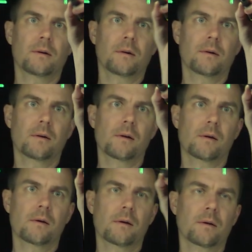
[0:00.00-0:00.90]

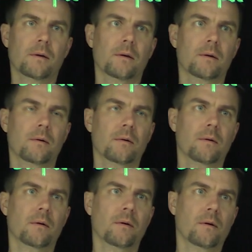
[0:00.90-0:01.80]

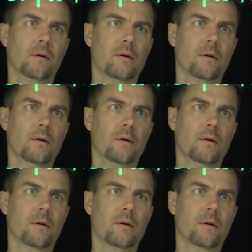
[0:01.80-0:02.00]
No one is speaking in this clip.